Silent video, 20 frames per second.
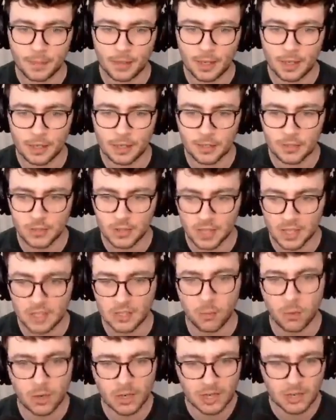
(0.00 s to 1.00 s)
So there's the
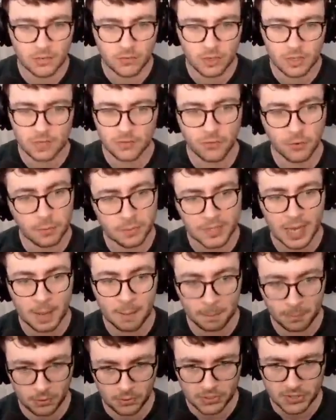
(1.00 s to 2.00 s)
one entrance from
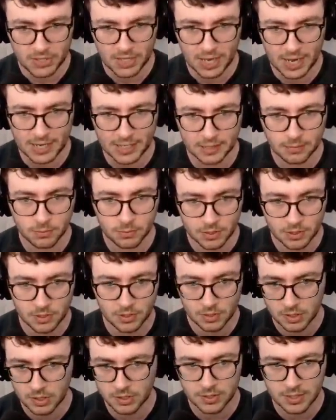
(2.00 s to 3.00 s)
Temple side, which is
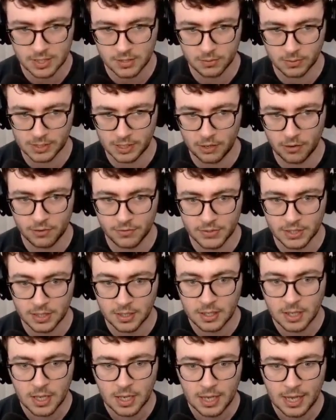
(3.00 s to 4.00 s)
just this one here, obviously.
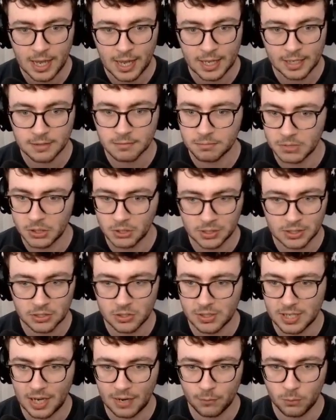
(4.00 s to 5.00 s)
You could
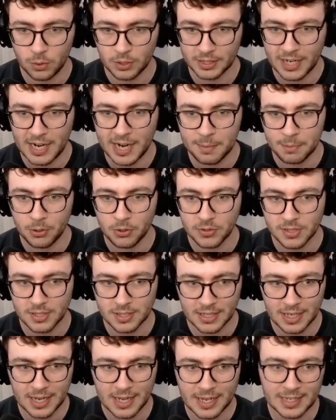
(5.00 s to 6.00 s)
just have one guy posted
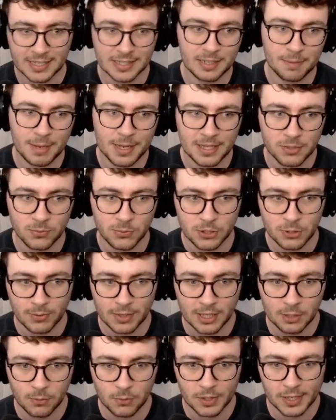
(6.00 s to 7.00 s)
here. It depends which way
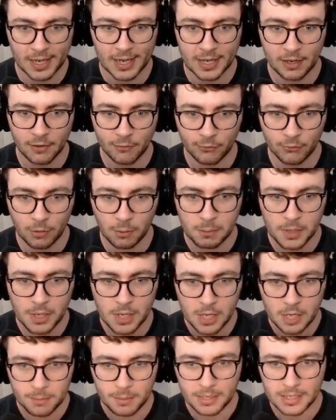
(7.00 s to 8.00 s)
they want to hit it from.
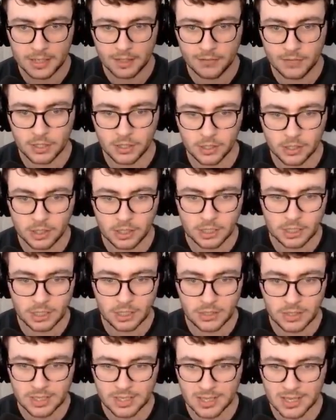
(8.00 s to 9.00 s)
But then if you look at the
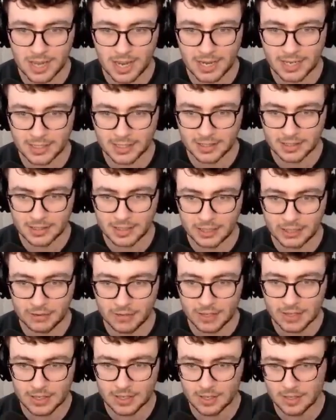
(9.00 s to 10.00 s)
other side, there
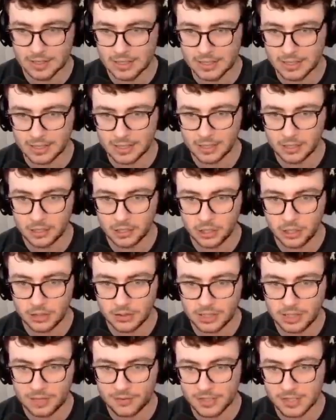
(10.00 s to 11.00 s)
is the little hut on the
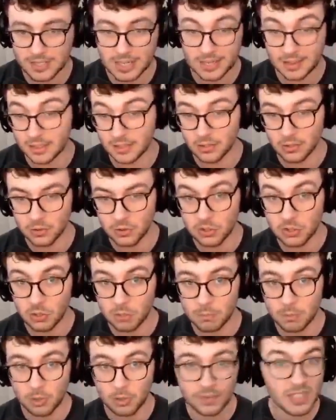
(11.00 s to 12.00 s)
left-hand side. There's no jump
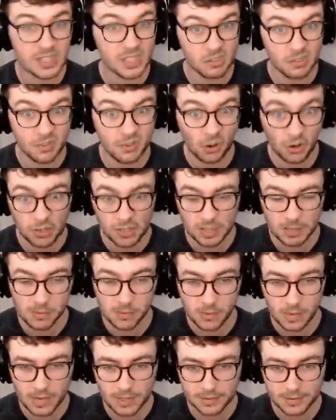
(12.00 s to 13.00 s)
overs as far as I'm
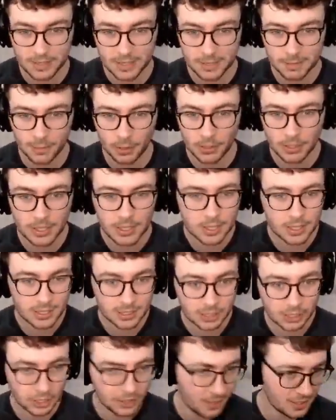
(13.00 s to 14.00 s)
aware at this point. You
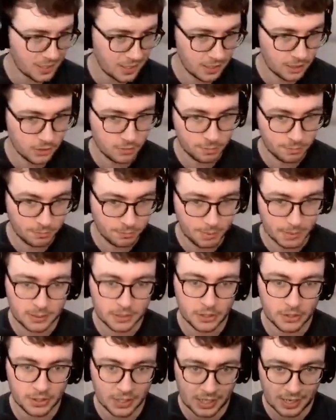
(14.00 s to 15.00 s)
got this little building
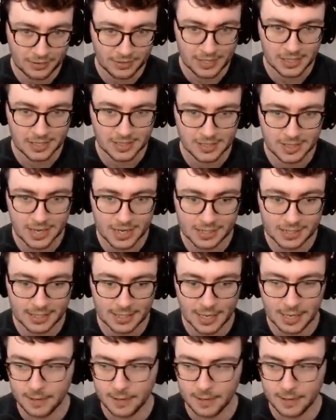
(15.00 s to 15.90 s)
on the left-hand side here.